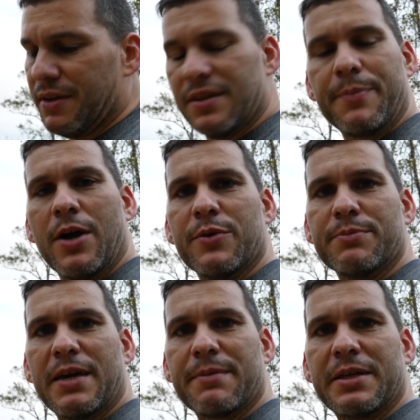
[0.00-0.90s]
they probably
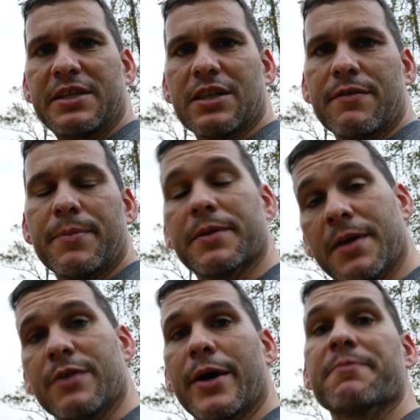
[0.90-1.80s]
wouldn't make a big deal of it. But
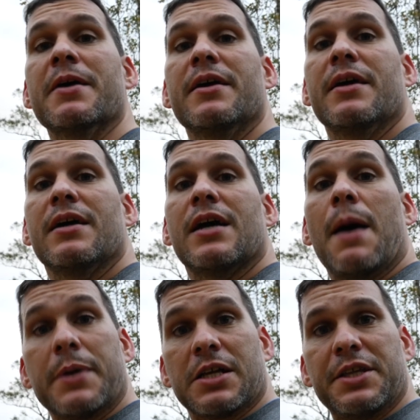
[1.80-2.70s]
anyway,
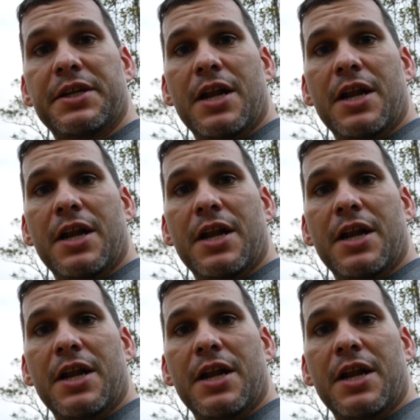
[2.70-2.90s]
I'm gonna clean it